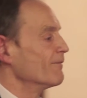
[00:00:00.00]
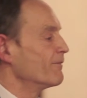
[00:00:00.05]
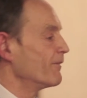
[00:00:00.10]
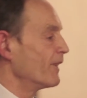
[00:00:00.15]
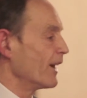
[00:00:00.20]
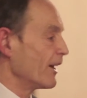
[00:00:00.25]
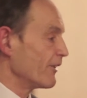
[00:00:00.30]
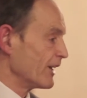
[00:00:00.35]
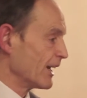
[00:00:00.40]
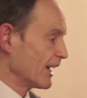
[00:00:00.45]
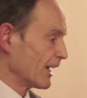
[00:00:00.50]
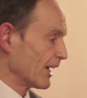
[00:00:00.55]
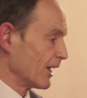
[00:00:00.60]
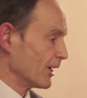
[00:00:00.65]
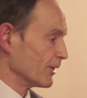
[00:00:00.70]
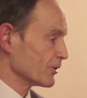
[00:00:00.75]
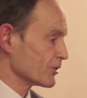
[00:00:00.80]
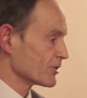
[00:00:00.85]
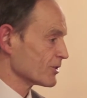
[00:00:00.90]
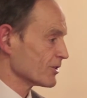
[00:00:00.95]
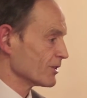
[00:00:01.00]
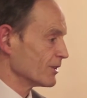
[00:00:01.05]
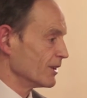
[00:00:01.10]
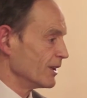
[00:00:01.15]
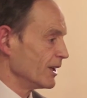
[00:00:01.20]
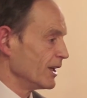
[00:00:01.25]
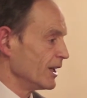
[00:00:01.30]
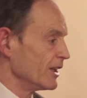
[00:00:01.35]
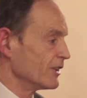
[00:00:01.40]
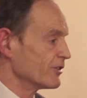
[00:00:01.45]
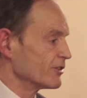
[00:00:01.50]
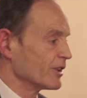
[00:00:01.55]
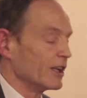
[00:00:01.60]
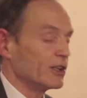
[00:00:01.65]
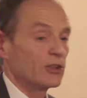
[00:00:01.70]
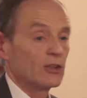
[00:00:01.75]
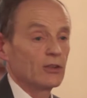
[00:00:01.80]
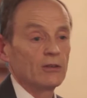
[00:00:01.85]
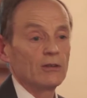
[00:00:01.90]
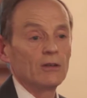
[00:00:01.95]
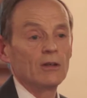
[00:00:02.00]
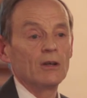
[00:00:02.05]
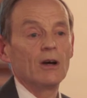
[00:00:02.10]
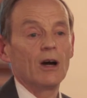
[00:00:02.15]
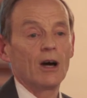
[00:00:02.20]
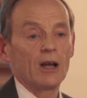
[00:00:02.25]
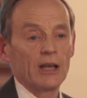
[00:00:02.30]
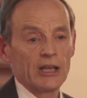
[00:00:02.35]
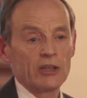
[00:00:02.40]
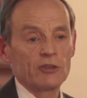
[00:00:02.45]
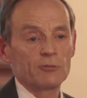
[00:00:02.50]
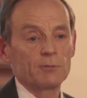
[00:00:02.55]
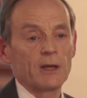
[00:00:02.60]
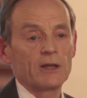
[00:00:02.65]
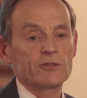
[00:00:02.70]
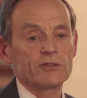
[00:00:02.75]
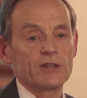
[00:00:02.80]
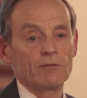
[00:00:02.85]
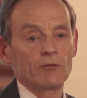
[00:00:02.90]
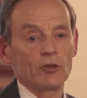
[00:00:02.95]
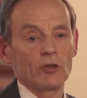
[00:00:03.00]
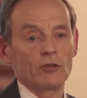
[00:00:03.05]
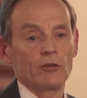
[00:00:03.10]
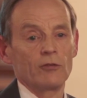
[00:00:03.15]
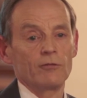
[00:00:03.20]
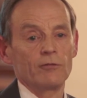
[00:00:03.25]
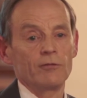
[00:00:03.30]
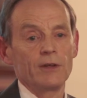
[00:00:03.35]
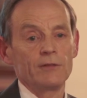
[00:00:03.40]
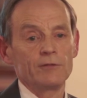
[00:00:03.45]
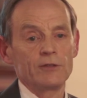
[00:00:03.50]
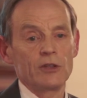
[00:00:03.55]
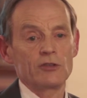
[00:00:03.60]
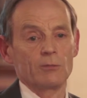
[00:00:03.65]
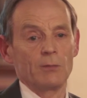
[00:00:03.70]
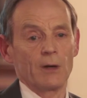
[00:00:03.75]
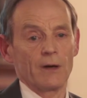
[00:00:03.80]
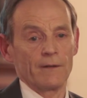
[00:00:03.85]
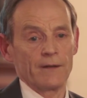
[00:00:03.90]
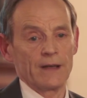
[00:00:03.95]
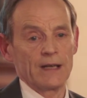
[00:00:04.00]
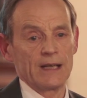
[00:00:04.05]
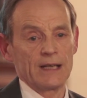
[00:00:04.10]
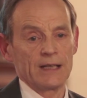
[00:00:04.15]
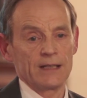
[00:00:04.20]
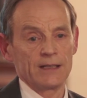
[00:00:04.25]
Very close. He said, I'll expect 750 tomorrow then.